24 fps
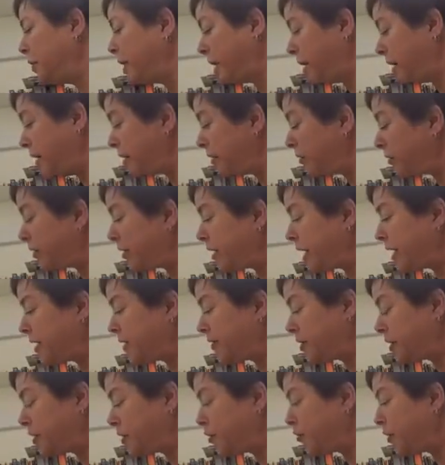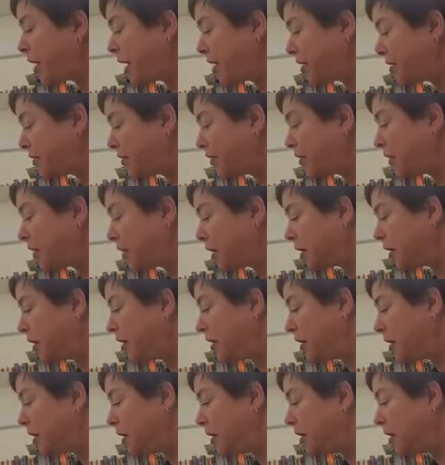Well, that's the transfer.
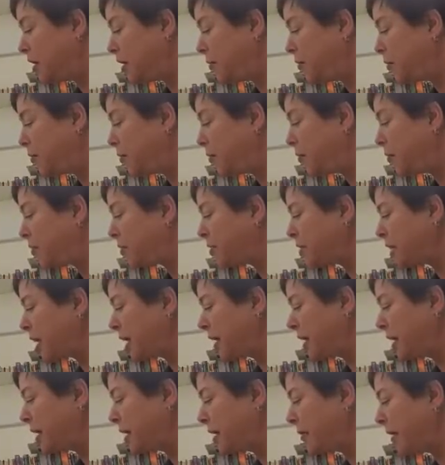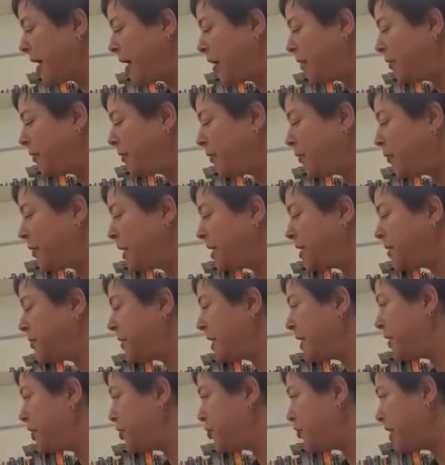But when we're talking about what is
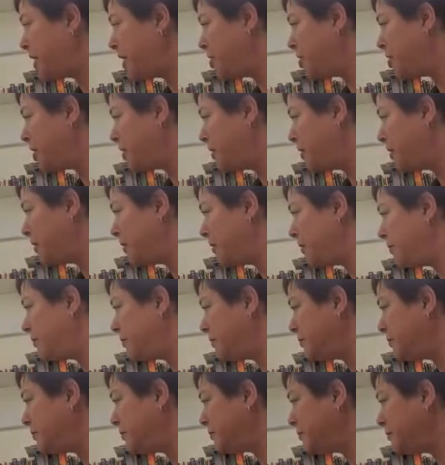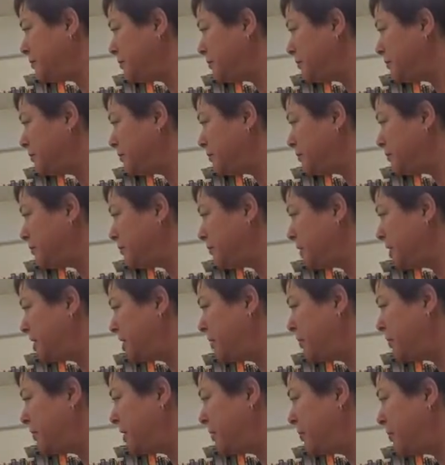penetration? When
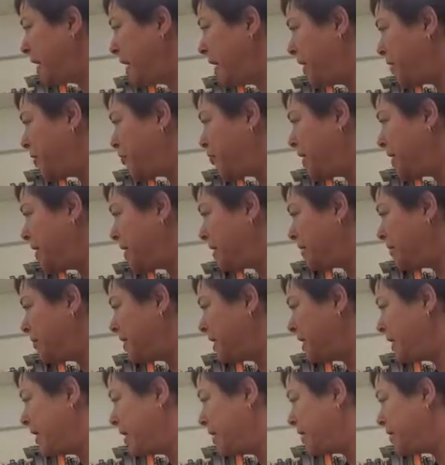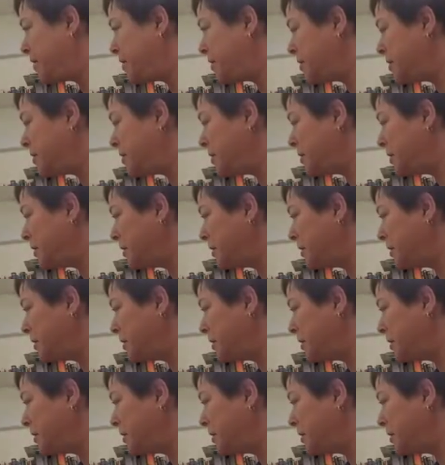something penetrates something else.